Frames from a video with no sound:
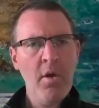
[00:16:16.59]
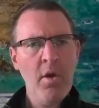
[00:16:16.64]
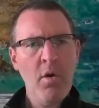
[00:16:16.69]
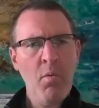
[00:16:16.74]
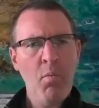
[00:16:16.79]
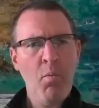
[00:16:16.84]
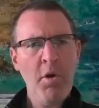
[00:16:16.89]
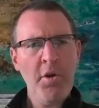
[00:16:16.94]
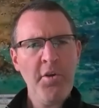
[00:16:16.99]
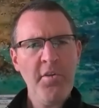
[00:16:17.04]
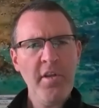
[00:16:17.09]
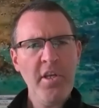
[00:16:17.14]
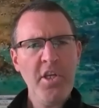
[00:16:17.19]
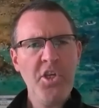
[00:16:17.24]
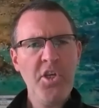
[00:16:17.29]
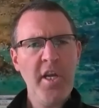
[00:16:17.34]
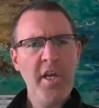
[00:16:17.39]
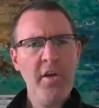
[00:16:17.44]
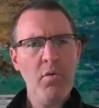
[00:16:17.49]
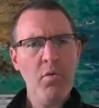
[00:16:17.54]
what's the
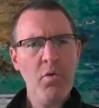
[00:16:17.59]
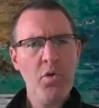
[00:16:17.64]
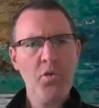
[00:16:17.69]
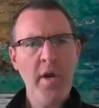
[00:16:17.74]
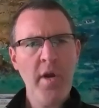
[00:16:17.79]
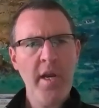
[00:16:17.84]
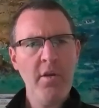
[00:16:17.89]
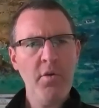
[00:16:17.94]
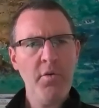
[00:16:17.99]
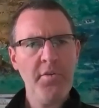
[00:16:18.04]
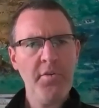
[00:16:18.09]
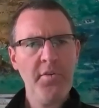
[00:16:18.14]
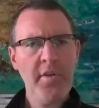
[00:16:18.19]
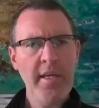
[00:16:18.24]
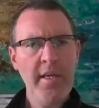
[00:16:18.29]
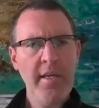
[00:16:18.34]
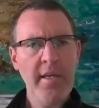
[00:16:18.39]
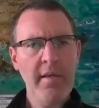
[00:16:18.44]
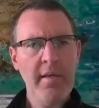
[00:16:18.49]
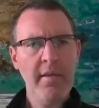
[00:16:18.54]
general trend you're
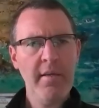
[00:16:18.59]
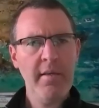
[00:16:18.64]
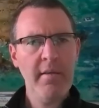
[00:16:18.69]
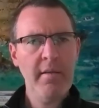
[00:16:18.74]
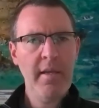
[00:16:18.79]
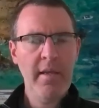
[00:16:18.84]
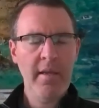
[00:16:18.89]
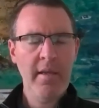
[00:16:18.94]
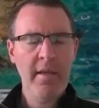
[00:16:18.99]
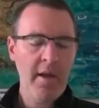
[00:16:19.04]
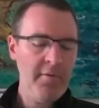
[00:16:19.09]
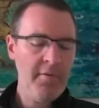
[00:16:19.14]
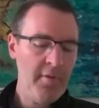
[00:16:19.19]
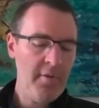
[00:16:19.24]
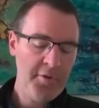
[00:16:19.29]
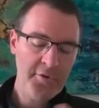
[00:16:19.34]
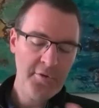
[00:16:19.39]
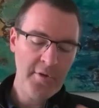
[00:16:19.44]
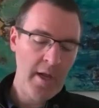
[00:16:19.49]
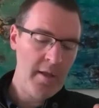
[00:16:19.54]
seeing, you know,
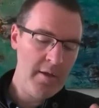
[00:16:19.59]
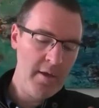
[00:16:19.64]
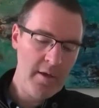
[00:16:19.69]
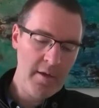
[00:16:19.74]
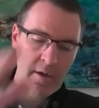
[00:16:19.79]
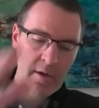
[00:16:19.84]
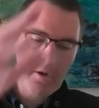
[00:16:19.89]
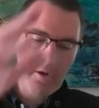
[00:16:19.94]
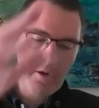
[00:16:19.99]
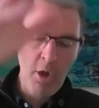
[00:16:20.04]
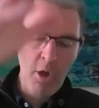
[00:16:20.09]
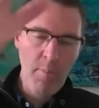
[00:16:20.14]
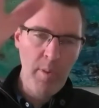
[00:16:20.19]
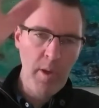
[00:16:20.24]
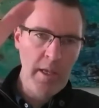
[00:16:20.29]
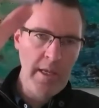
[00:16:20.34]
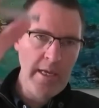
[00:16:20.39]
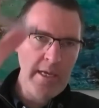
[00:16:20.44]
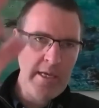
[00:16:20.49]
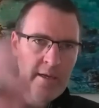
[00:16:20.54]
Australia
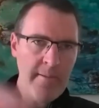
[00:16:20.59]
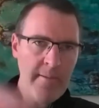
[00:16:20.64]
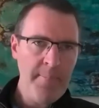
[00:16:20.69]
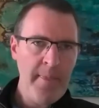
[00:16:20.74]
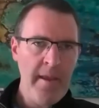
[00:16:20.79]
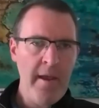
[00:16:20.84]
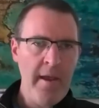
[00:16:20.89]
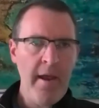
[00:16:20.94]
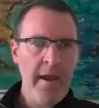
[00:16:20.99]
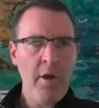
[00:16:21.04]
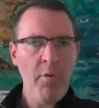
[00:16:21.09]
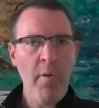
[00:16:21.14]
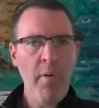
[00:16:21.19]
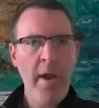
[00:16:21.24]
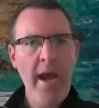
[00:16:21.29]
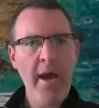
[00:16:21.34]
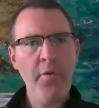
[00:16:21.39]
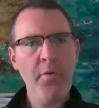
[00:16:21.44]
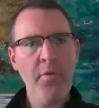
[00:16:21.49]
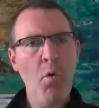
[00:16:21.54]
globally
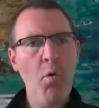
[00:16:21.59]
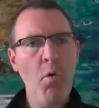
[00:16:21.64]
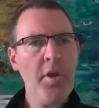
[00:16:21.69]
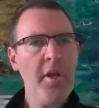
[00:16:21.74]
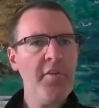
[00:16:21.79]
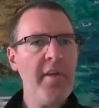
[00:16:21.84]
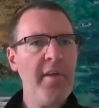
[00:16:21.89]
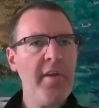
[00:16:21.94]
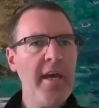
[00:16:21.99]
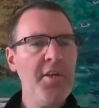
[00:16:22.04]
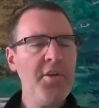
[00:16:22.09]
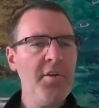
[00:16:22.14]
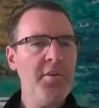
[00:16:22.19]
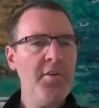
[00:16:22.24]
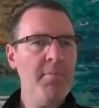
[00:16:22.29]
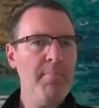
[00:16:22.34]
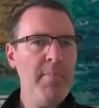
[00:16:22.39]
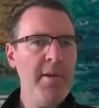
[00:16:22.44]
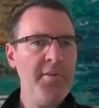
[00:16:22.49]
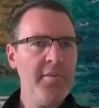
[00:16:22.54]
around organization
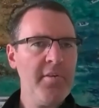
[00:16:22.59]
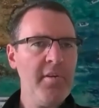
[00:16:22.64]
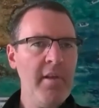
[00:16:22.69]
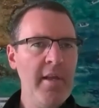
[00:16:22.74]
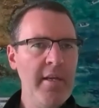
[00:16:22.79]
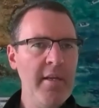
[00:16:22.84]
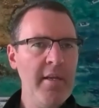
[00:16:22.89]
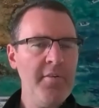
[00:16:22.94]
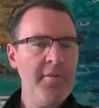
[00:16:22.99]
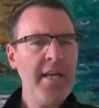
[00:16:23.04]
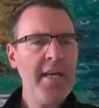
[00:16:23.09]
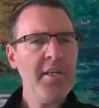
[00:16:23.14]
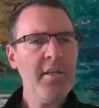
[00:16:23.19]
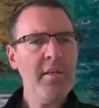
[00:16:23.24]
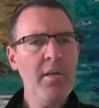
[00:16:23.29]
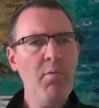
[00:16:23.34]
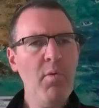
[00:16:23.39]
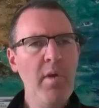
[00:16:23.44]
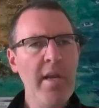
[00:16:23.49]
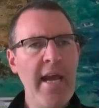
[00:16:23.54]
and business leaders
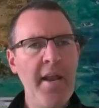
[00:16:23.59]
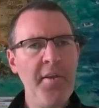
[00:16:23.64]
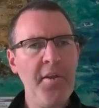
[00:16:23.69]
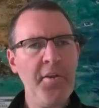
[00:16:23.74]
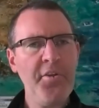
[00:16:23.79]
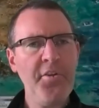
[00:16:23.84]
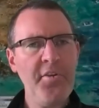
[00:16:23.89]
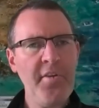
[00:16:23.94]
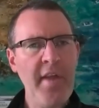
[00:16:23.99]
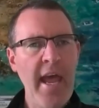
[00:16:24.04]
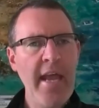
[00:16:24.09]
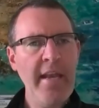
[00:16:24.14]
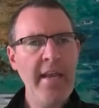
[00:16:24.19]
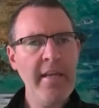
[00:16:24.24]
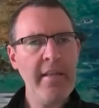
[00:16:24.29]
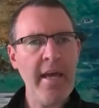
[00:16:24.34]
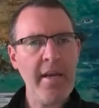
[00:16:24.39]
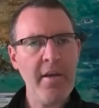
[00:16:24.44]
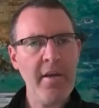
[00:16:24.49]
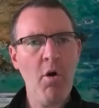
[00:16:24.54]
actually really
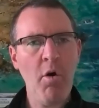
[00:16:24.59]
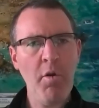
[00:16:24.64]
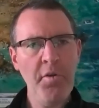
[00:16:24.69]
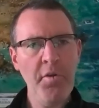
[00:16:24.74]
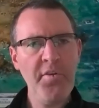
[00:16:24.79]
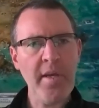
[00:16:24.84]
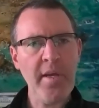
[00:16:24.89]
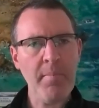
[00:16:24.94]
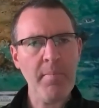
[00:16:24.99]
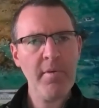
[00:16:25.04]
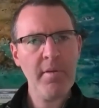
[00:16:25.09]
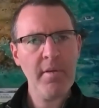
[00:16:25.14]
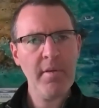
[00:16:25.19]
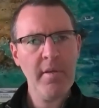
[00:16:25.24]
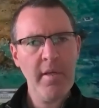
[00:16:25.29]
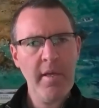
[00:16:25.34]
understanding that concept?